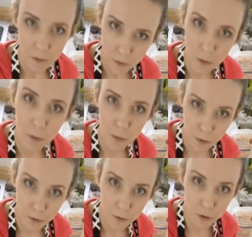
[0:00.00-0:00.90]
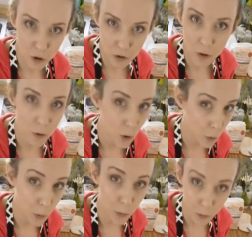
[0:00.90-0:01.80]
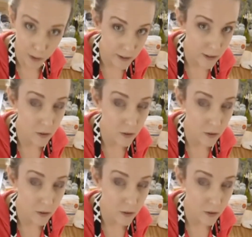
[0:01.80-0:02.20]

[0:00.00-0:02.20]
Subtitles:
Foolproof. Just don't go crazy